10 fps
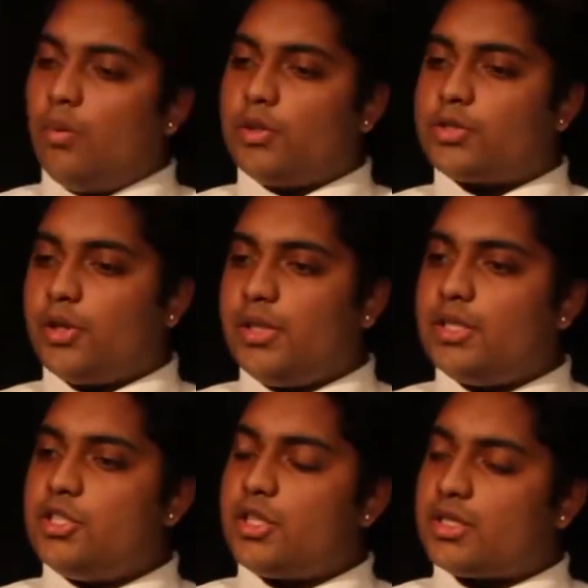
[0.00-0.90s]
Returning
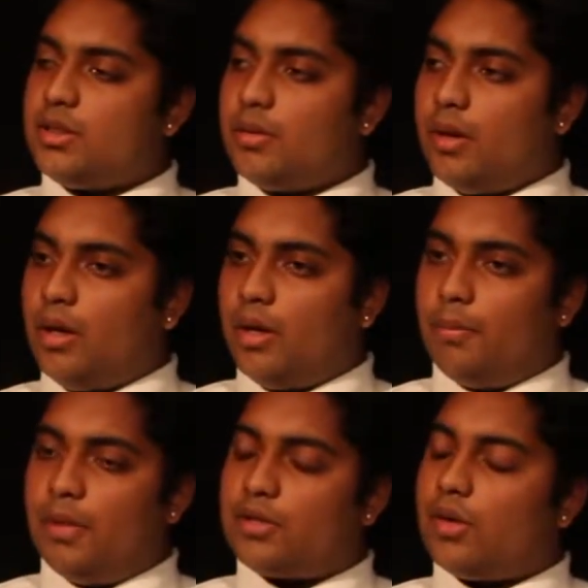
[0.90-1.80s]
to Jesse
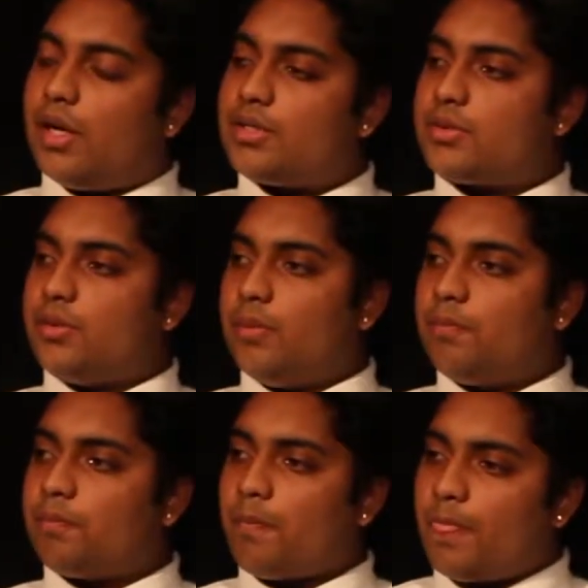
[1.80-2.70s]
Bethel High School,
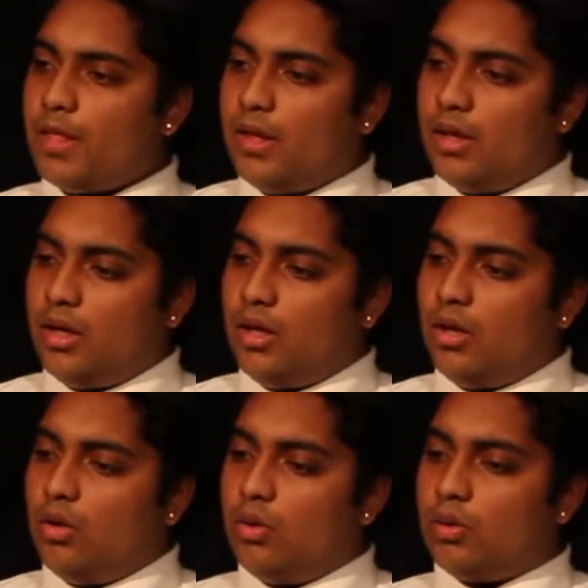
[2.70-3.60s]

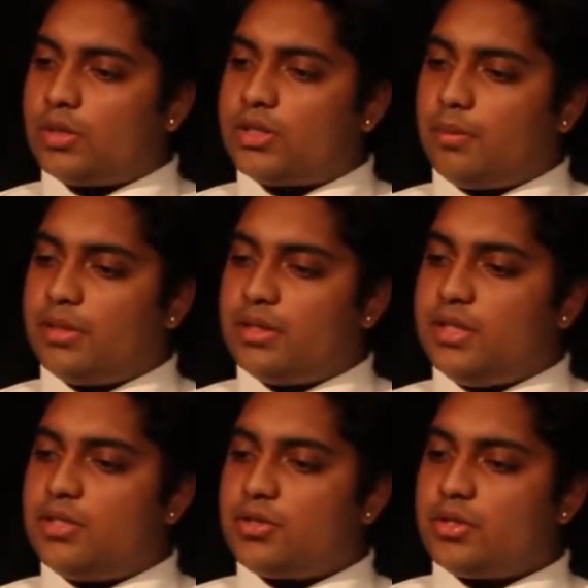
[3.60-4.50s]
who were some of the
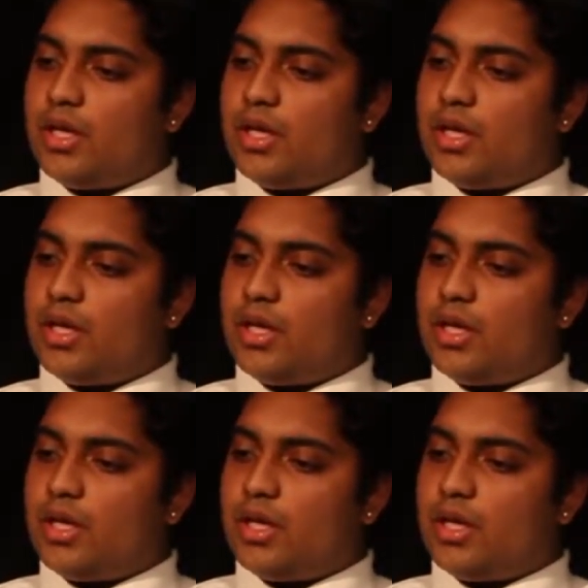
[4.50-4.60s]
teachers